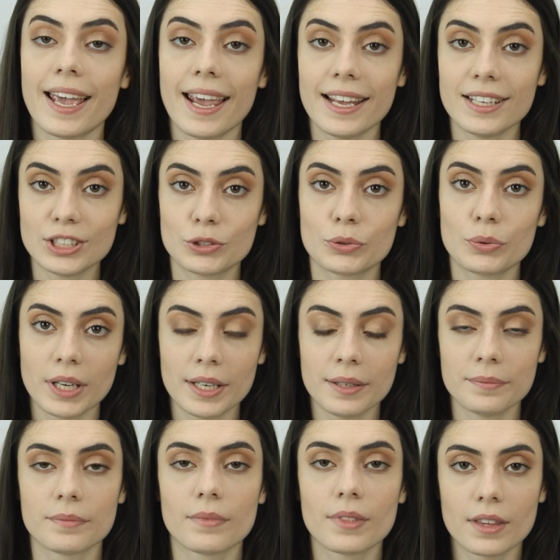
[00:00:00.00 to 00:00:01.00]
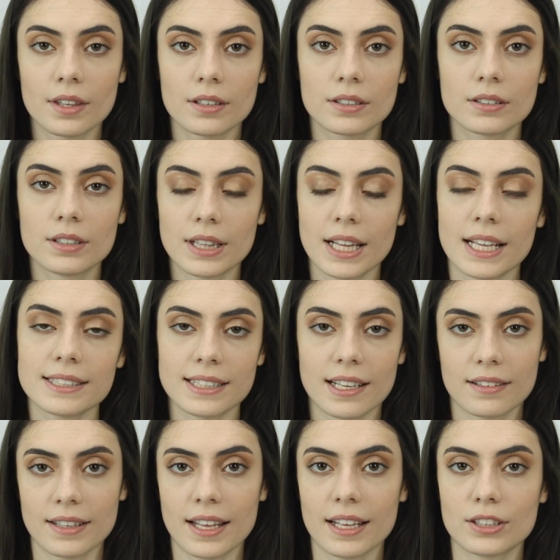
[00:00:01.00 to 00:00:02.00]
And three, the last
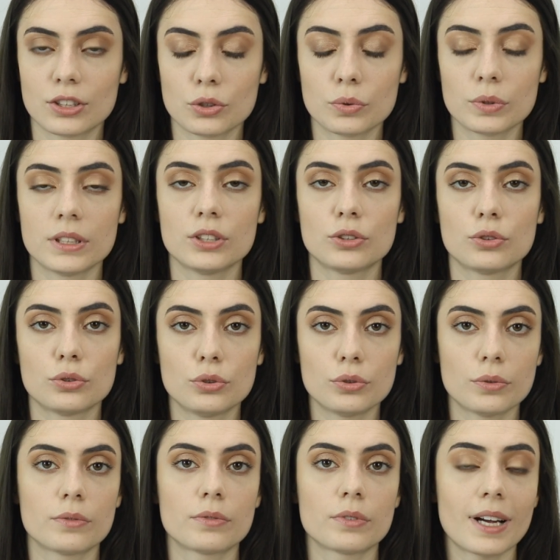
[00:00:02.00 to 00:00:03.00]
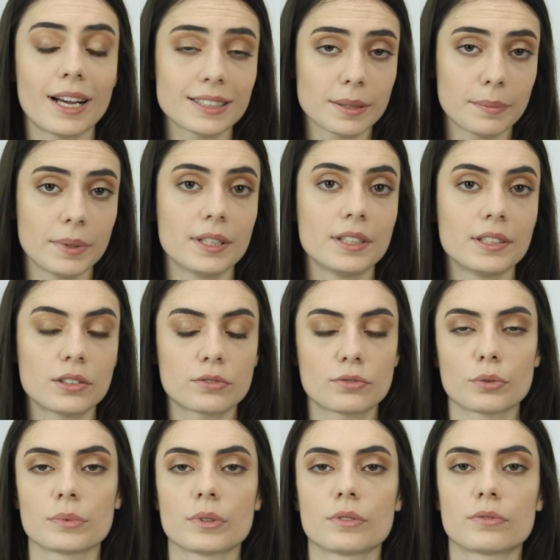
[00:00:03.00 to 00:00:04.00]
thing that you will need to do as a beginner
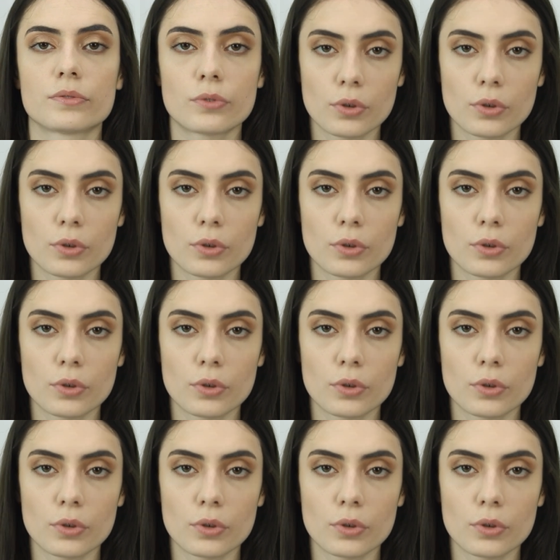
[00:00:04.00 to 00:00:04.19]
from the